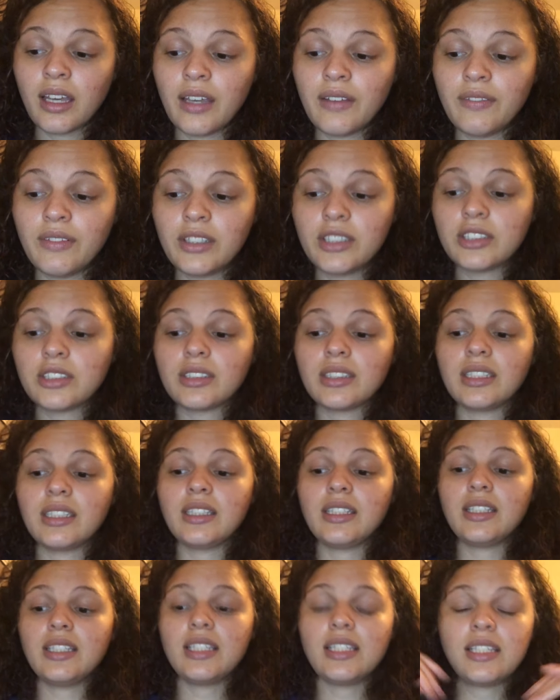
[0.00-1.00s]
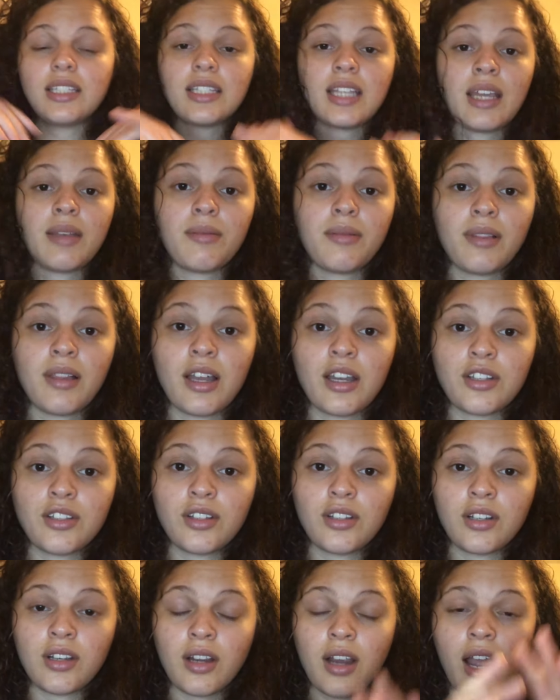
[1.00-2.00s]
eventually
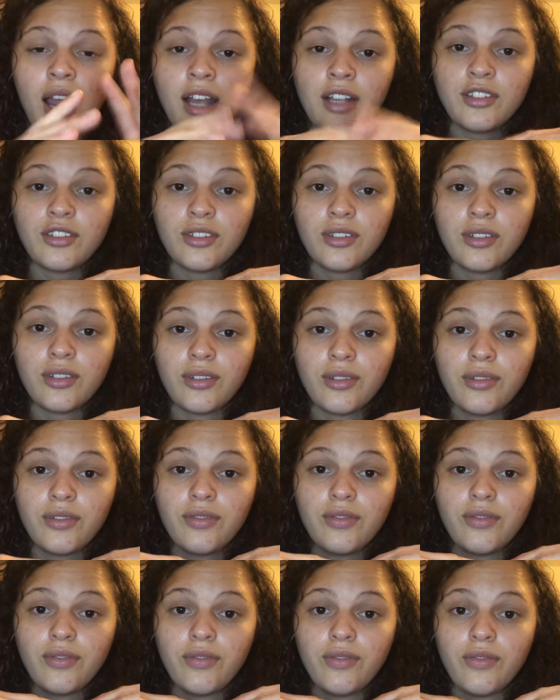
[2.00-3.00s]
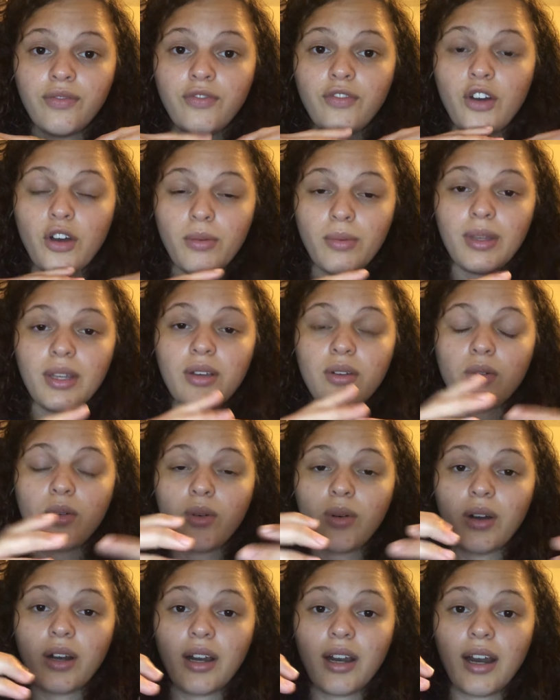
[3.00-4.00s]
destabilize your hydrophobic
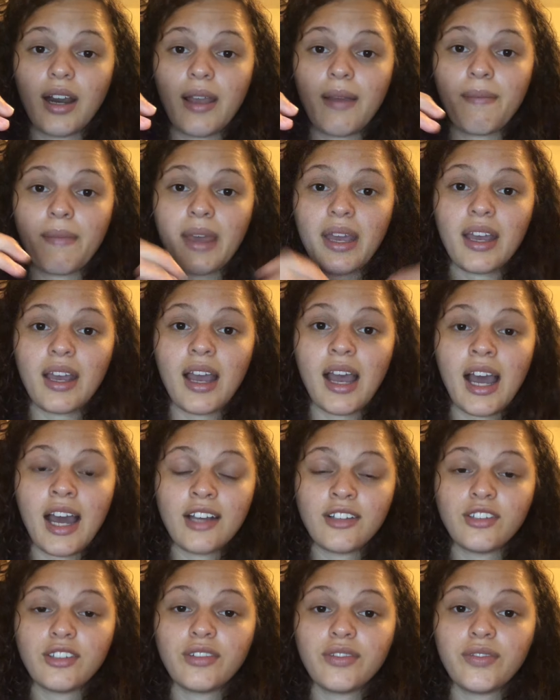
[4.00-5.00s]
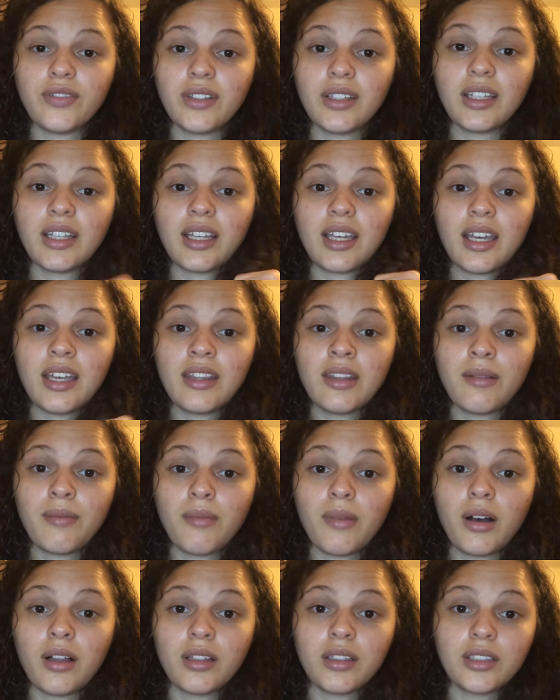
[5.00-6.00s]
core and make it hydrophilic, and the
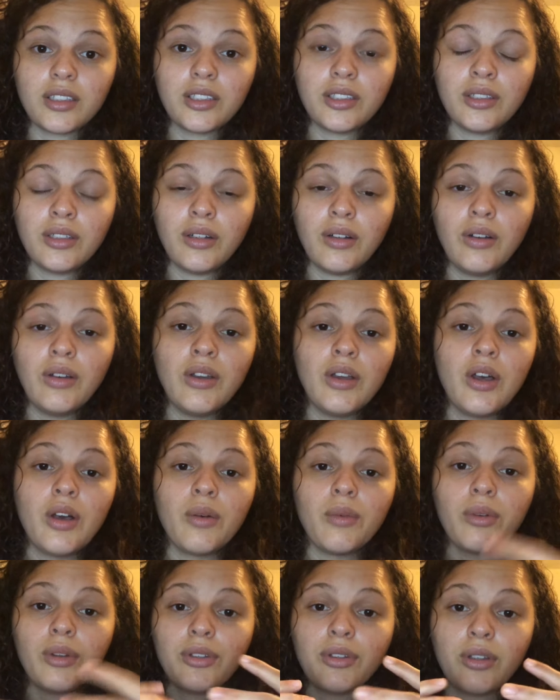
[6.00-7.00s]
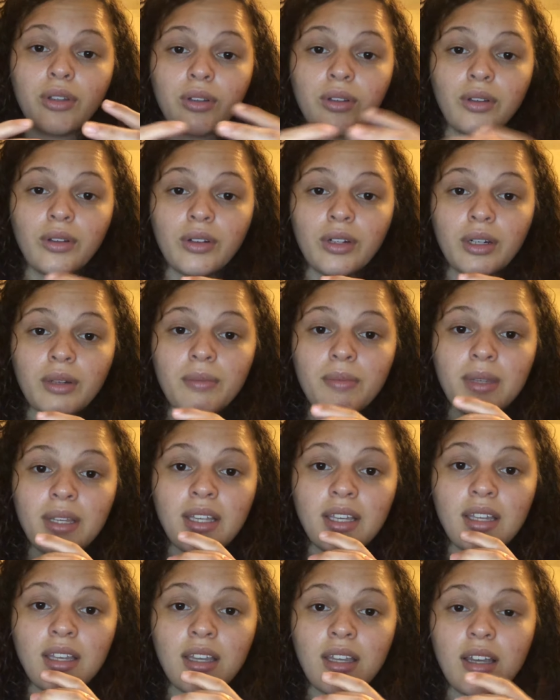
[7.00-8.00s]
molecule will no longer
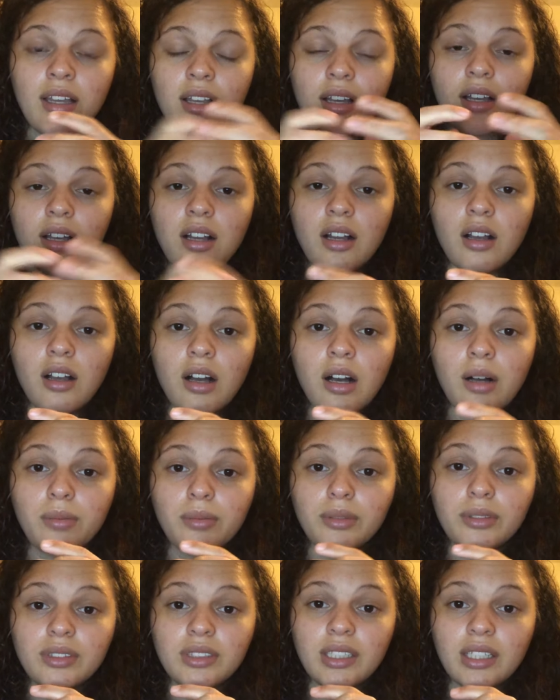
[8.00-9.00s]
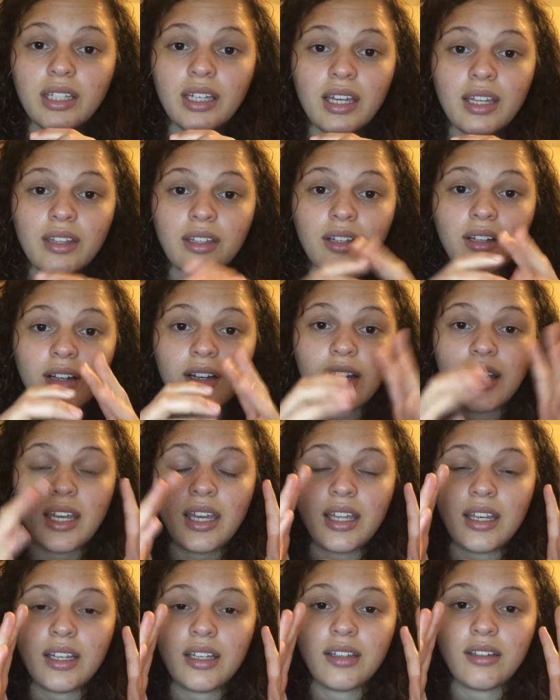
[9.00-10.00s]
be coupled together
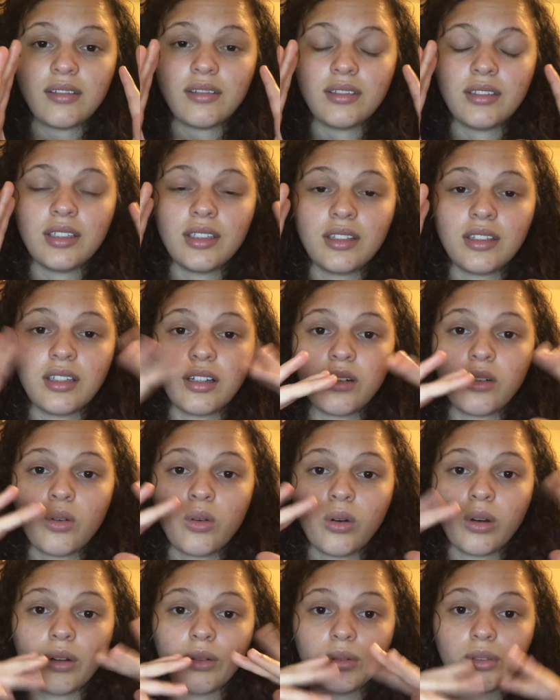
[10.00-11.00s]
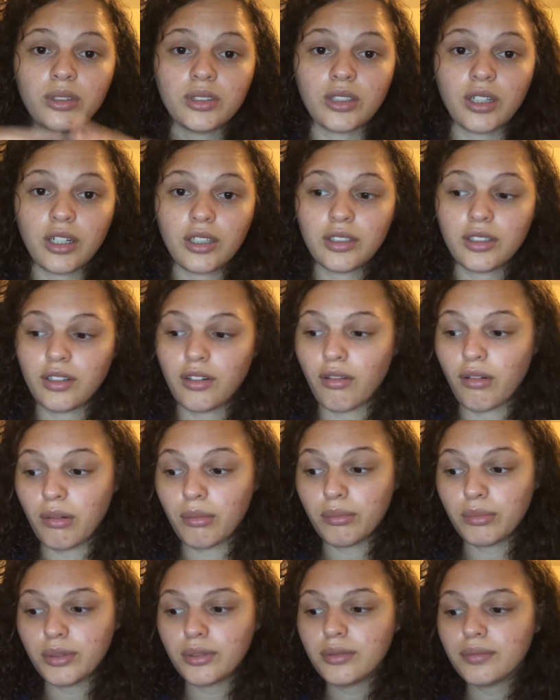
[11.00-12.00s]
and the core will start to
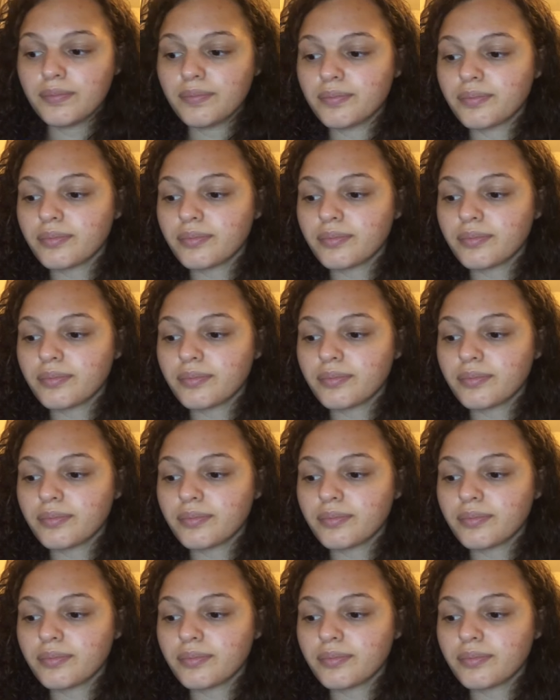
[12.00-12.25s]
crumble.